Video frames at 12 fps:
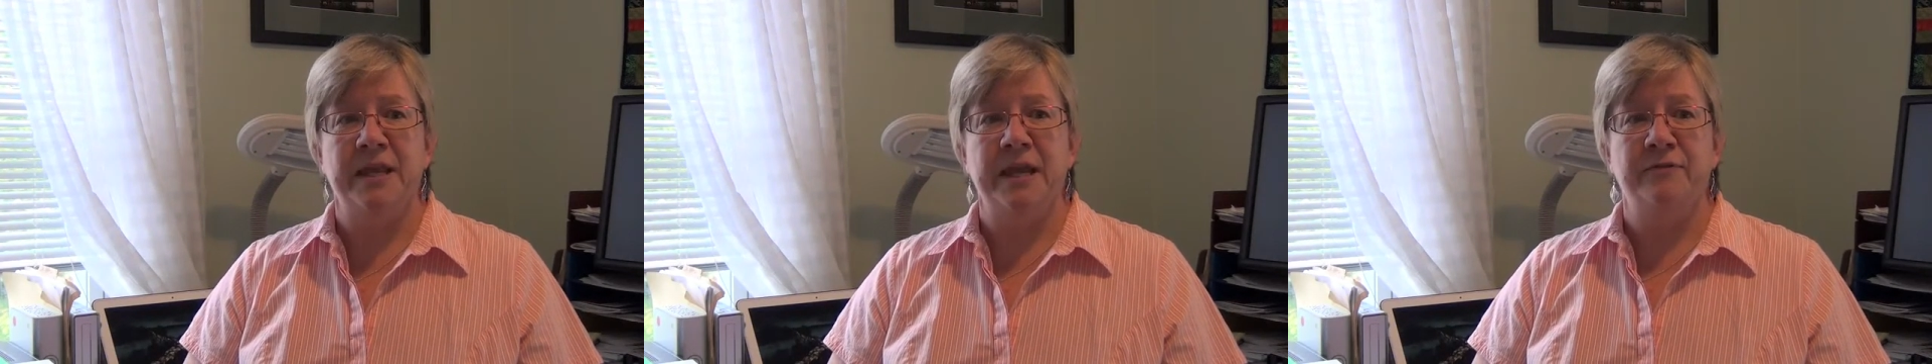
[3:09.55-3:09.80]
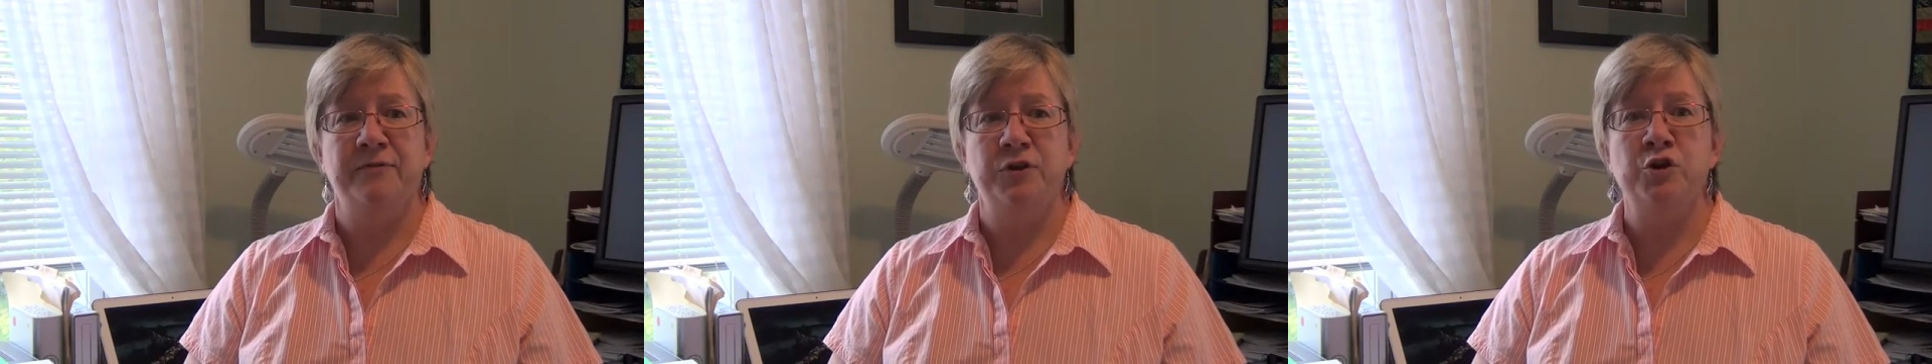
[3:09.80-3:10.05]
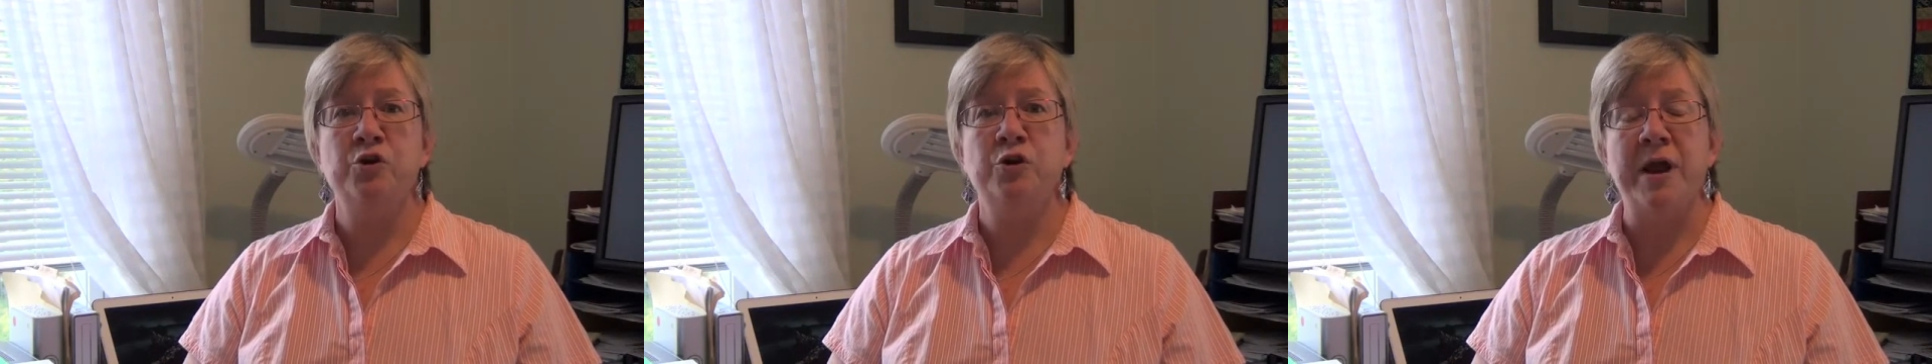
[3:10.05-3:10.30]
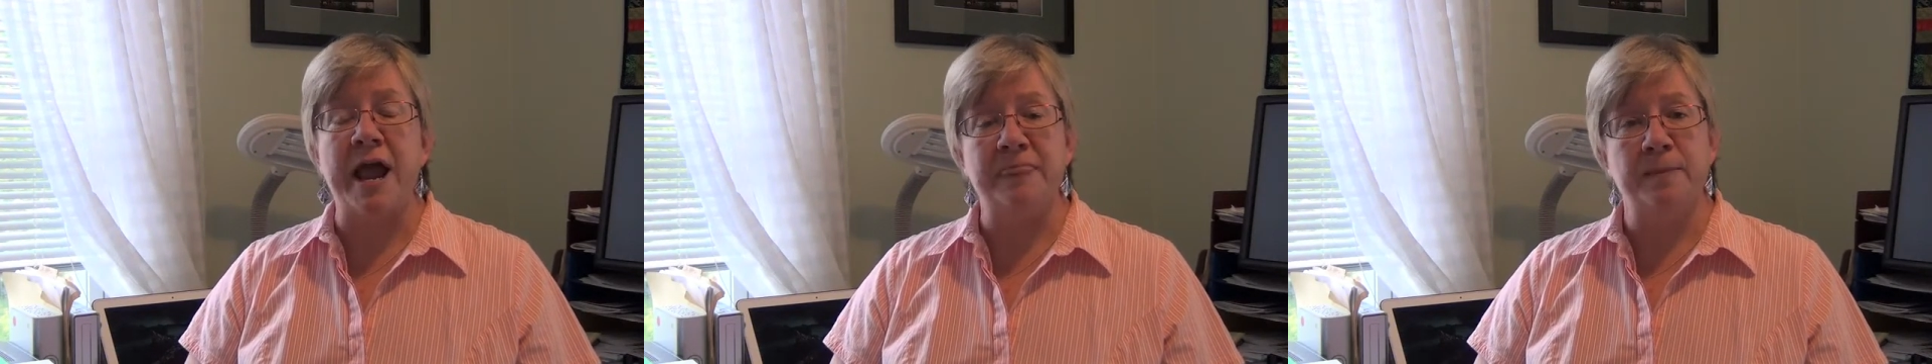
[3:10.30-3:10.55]
If
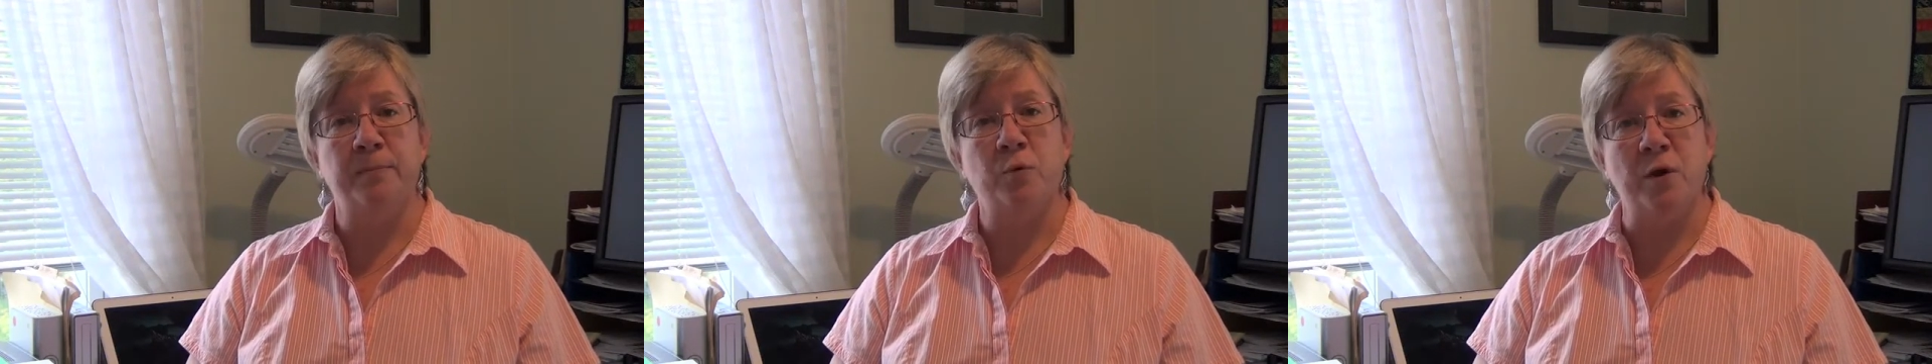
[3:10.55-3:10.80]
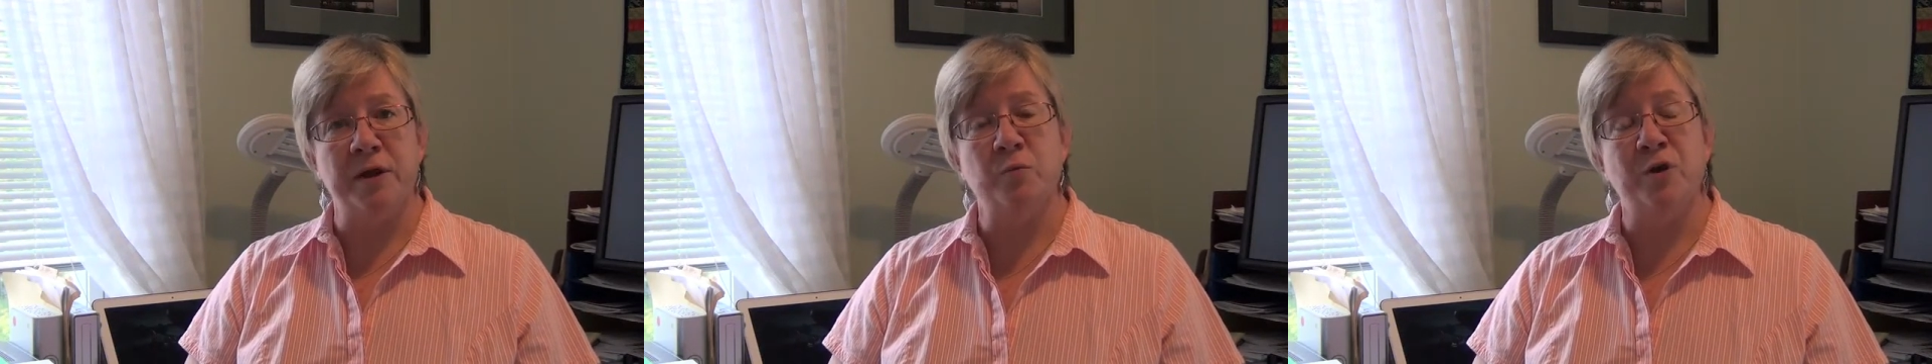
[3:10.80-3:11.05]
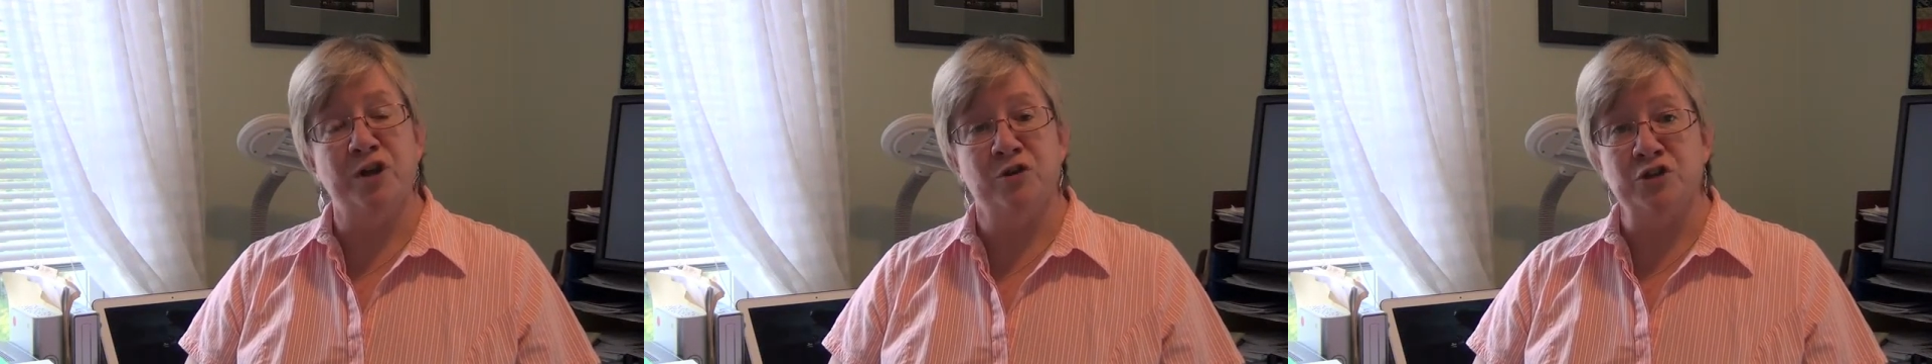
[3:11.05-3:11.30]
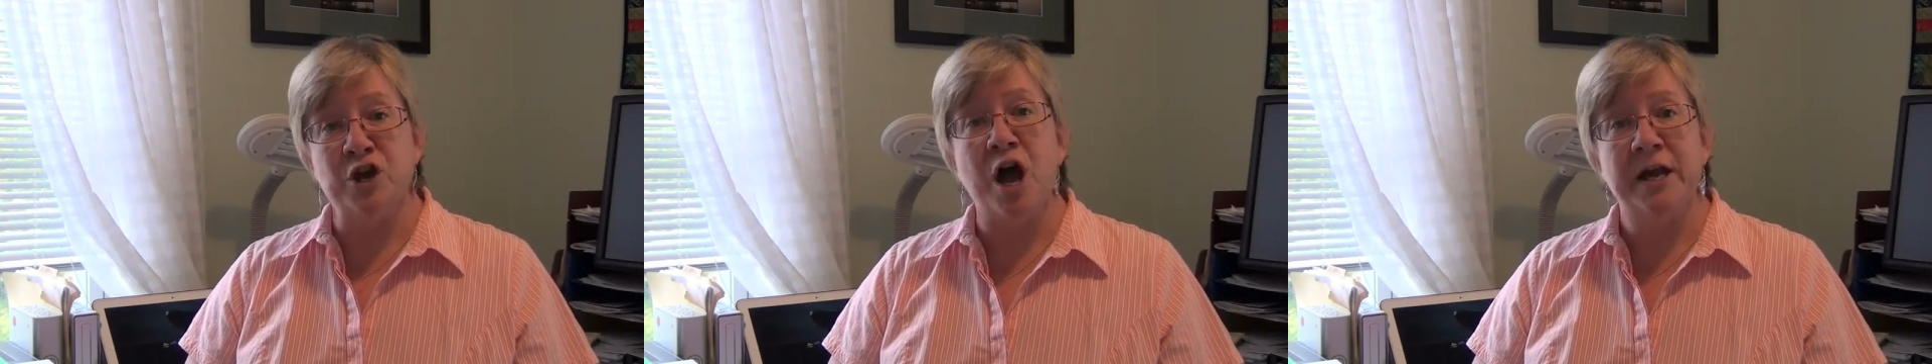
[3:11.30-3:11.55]
you're at the point where you're
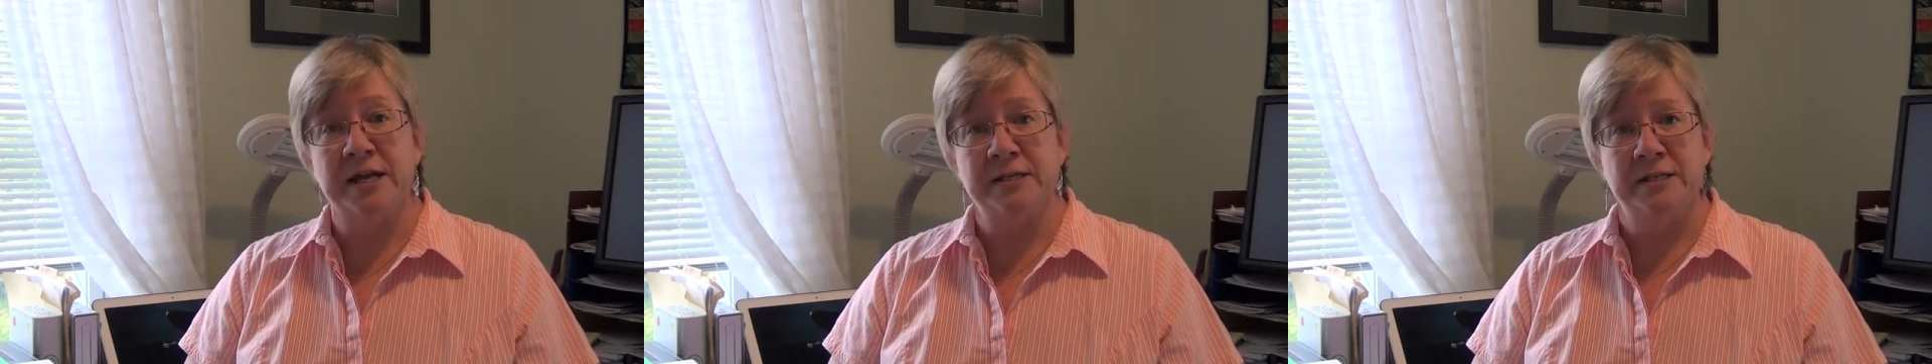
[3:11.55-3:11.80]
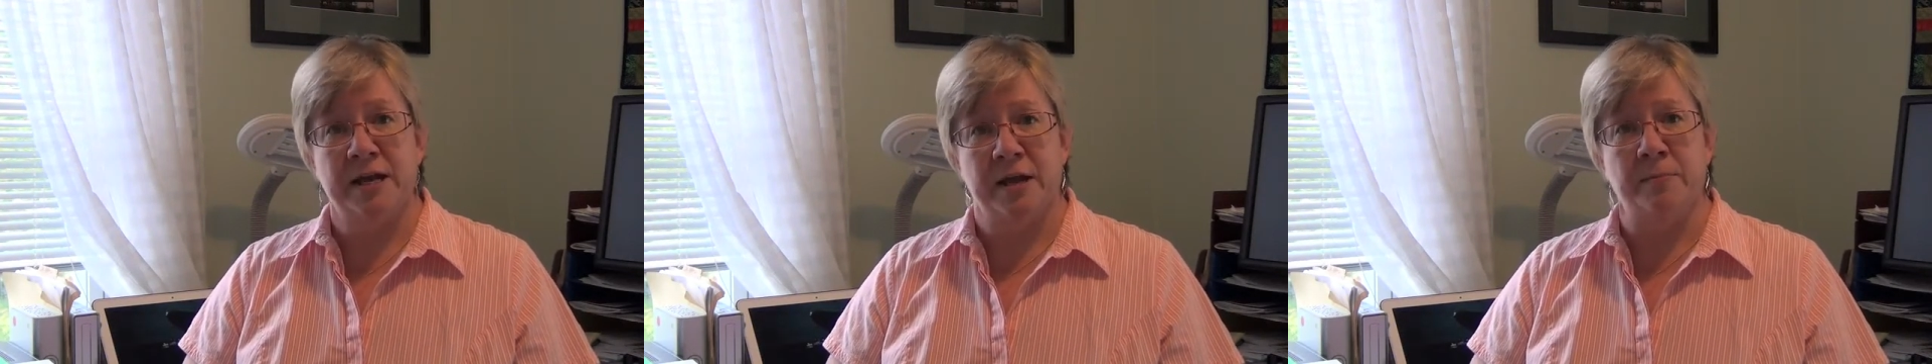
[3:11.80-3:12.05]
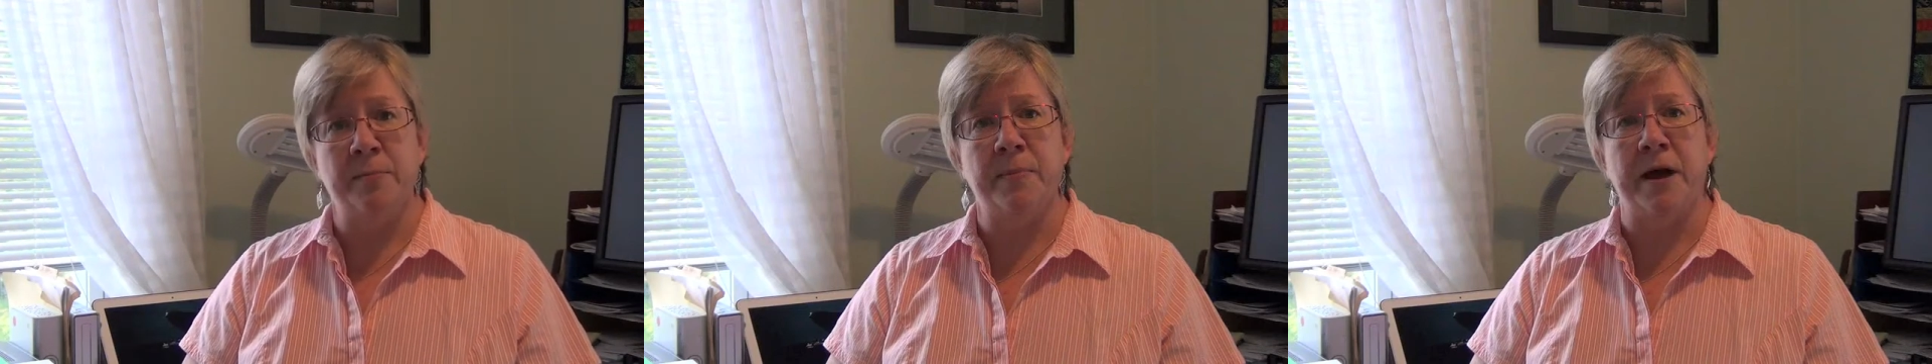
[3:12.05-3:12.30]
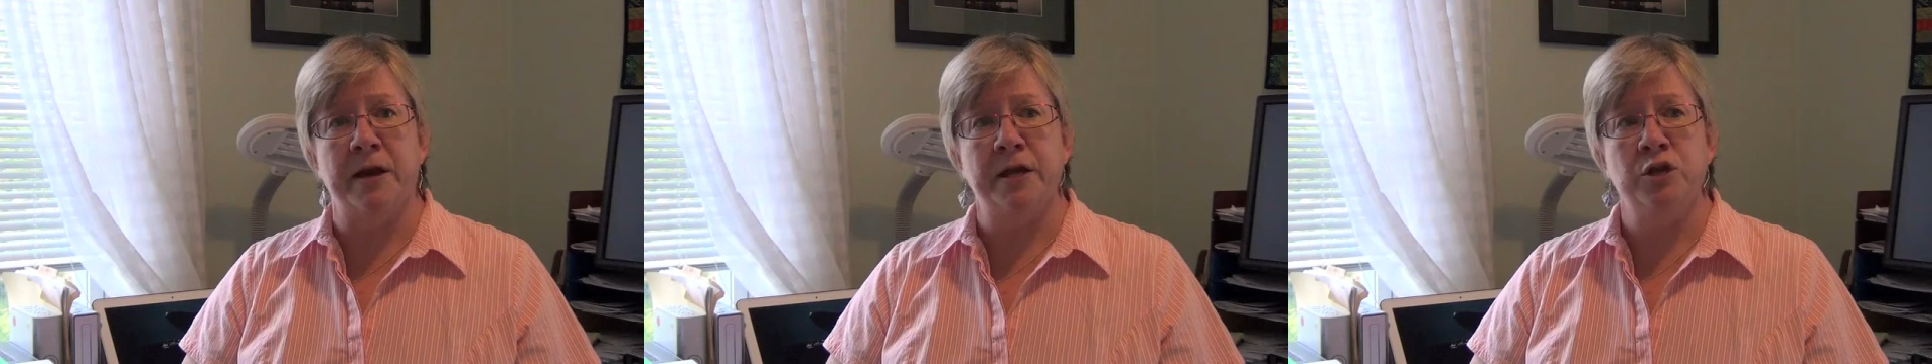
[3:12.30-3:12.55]
talking to him
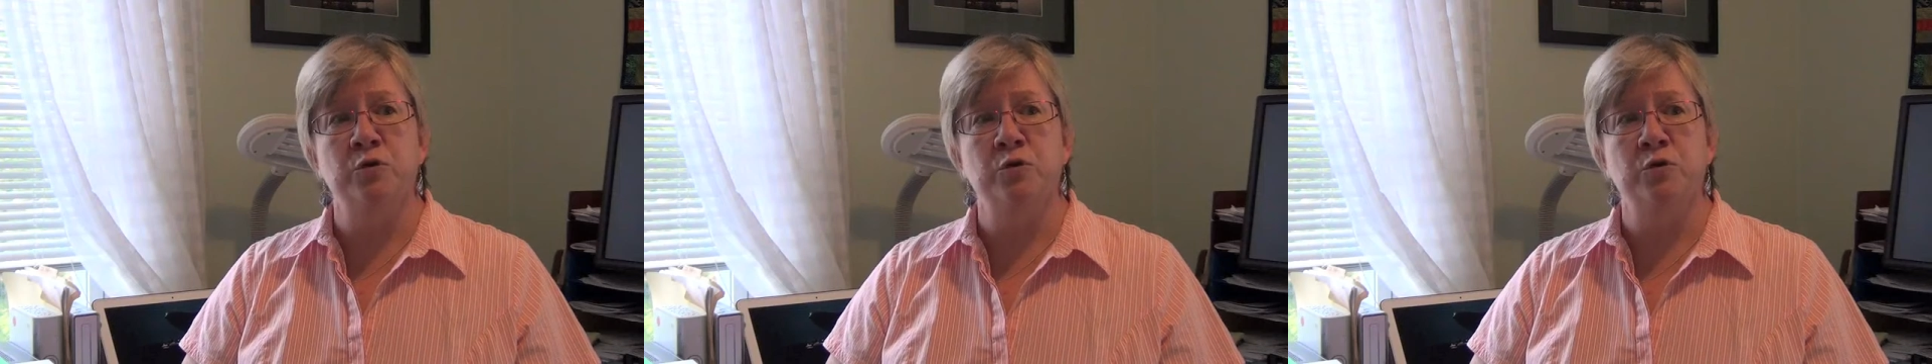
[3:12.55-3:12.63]
about it,